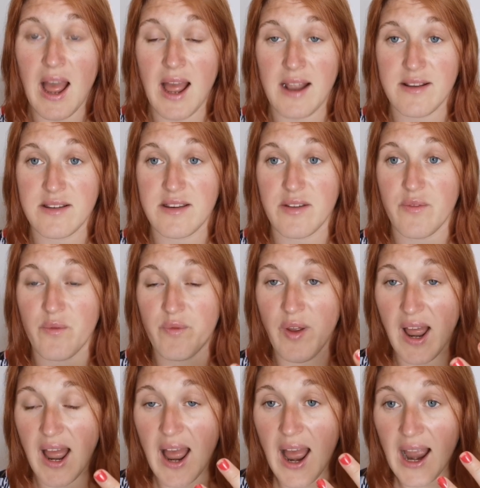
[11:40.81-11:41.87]
And
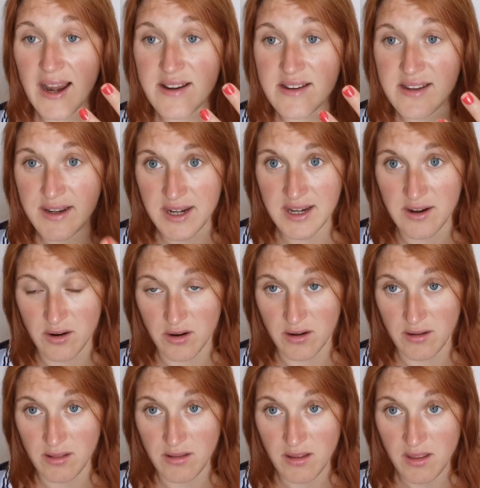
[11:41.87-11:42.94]
that
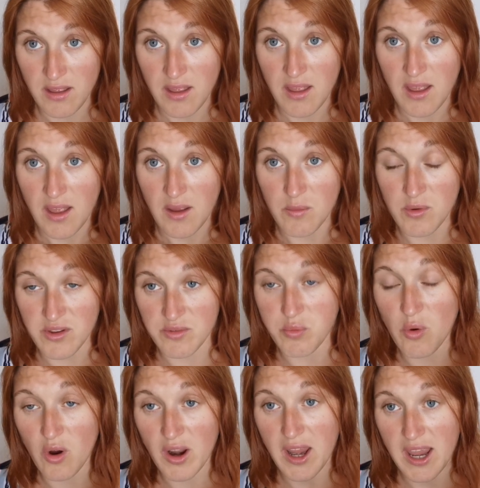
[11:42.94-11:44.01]
ideal
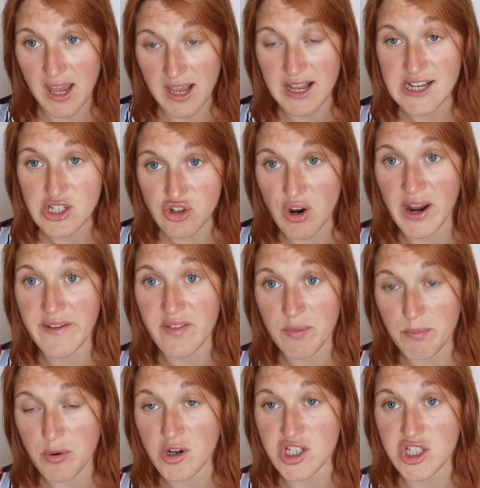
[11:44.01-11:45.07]
was what he tried
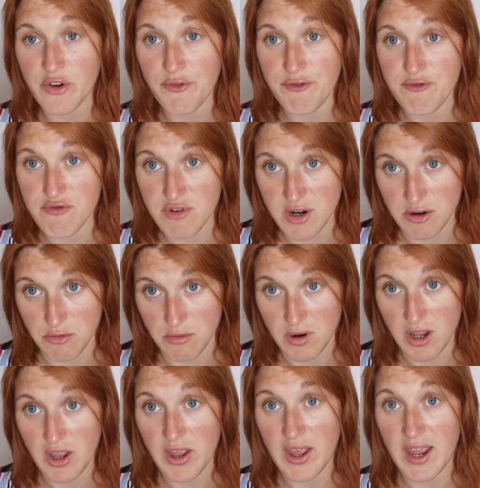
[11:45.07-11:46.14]
to push
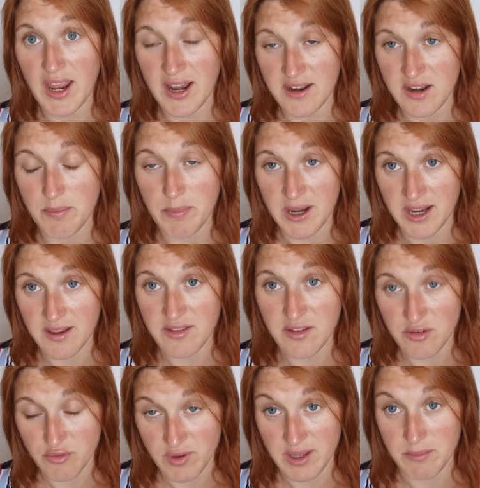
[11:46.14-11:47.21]
through in the
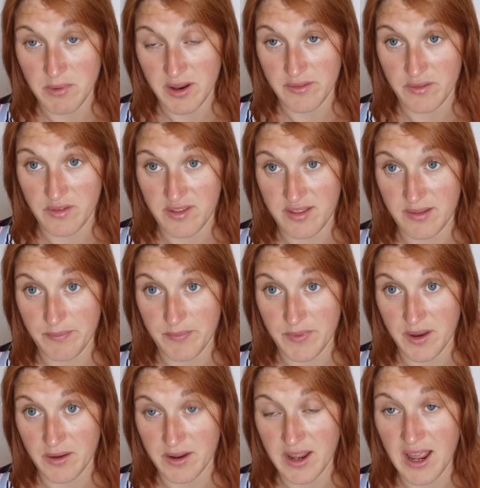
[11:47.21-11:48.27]
peace agreements.
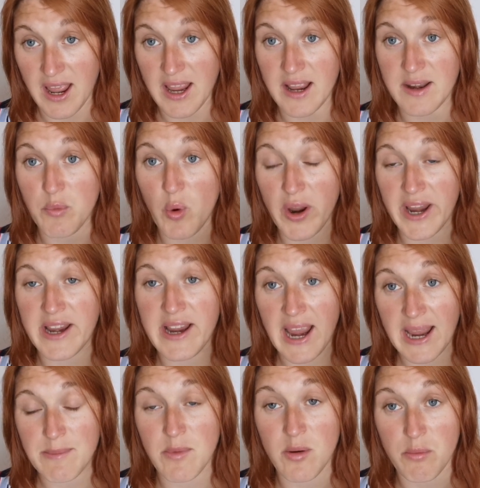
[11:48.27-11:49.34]
Okay, and what he
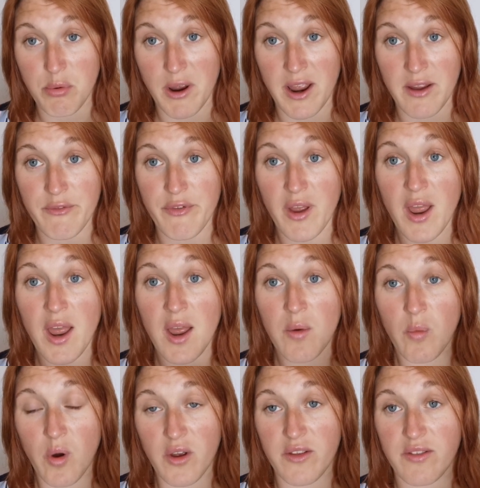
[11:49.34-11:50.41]
came up with
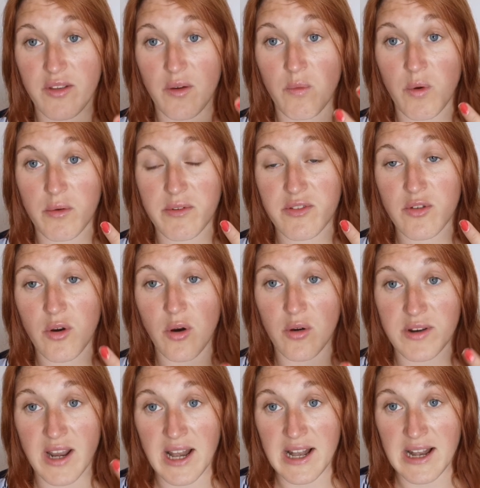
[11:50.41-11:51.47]
was what was
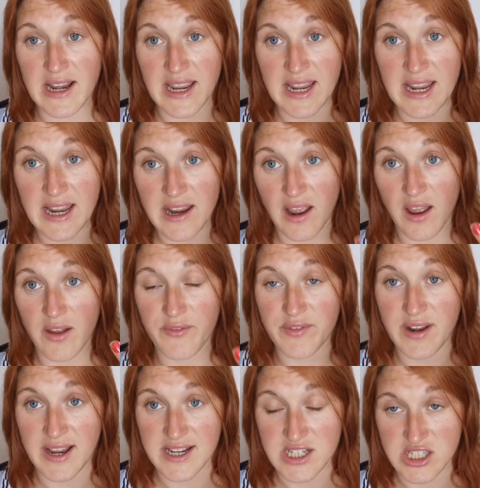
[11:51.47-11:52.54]
called the League
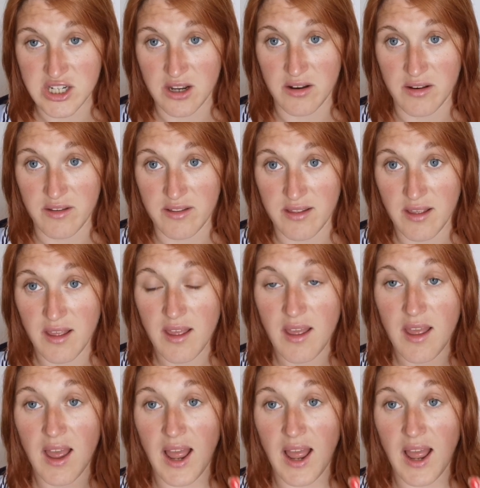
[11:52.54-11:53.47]
of Nations.